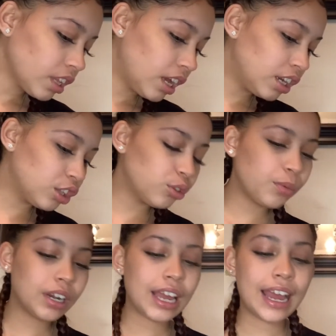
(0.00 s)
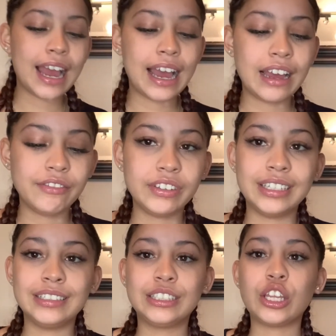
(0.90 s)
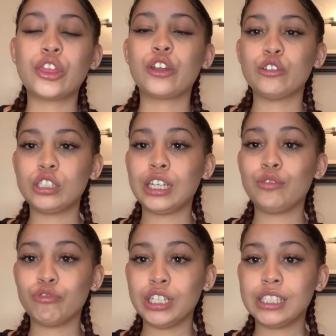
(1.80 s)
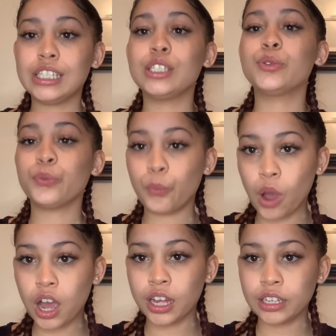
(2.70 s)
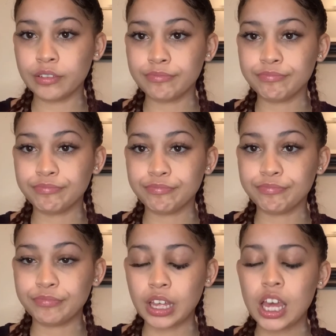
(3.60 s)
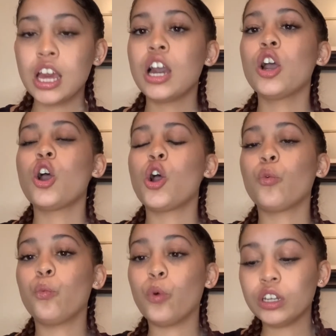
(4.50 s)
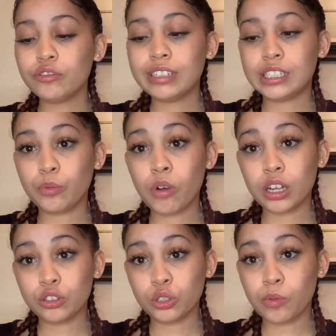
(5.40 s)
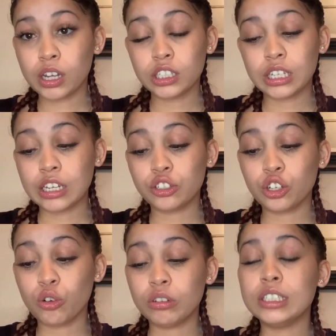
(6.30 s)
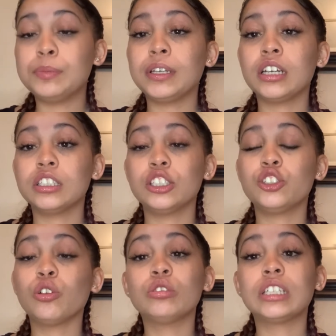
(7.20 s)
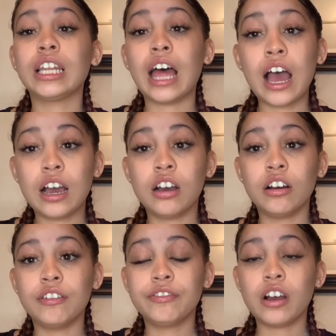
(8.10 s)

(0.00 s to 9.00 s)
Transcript: Another one I have is 13 Reasons Why. One reason why you should watch that show is because it shows a lot of